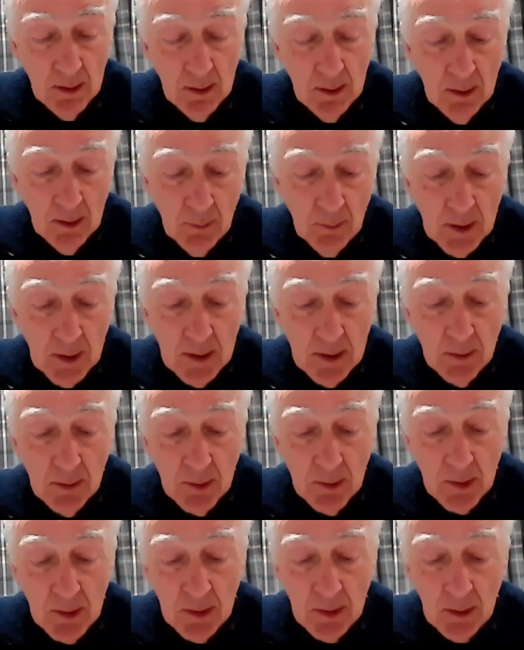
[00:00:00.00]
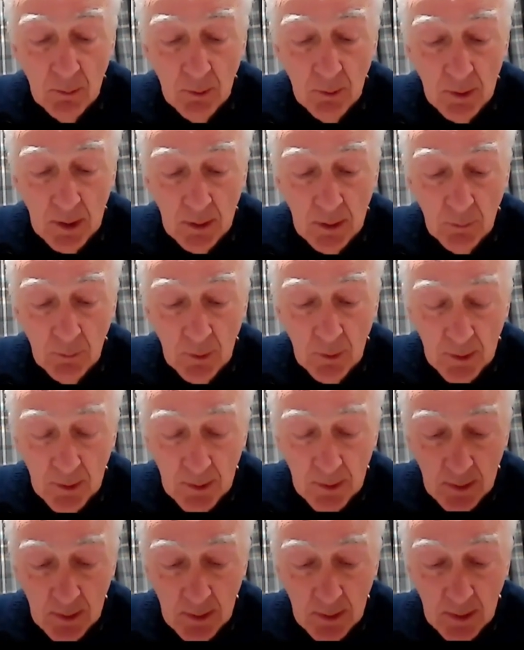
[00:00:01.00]
and they went out to see what it
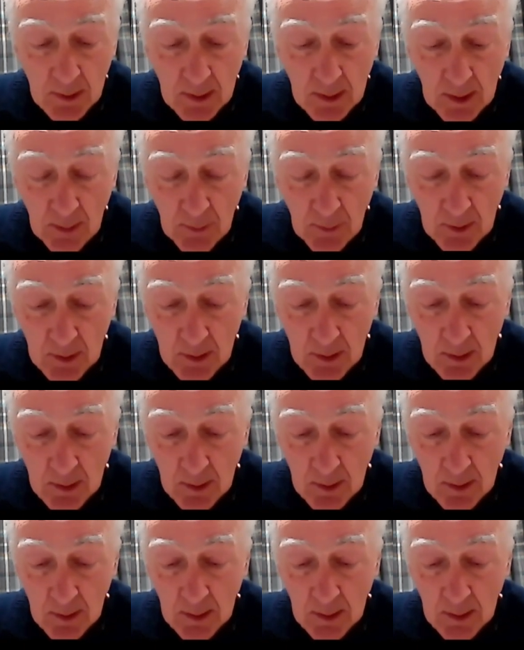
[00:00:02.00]
was that had happened.